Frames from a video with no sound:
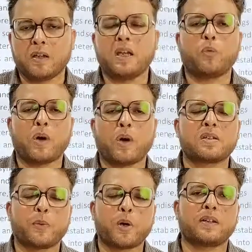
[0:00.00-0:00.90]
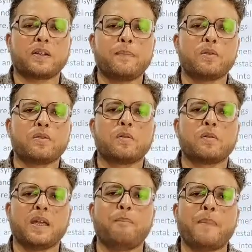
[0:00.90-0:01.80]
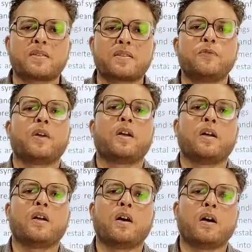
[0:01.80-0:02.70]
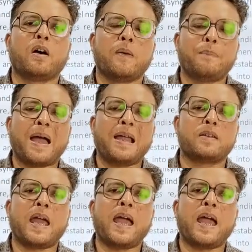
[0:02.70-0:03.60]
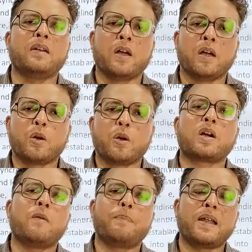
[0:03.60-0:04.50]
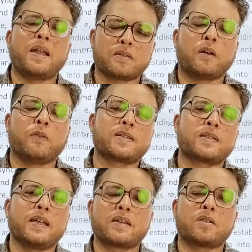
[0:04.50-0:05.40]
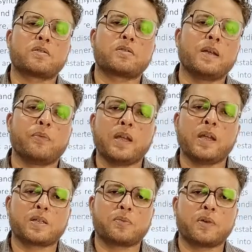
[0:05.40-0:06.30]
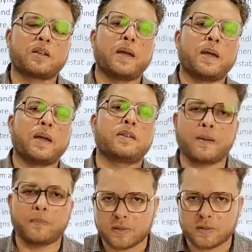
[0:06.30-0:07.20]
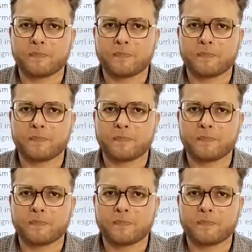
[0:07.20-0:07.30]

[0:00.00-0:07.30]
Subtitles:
It once upon a time used to be a massive palace, and Gorgaon Palace obviously has also been reconstructed many times.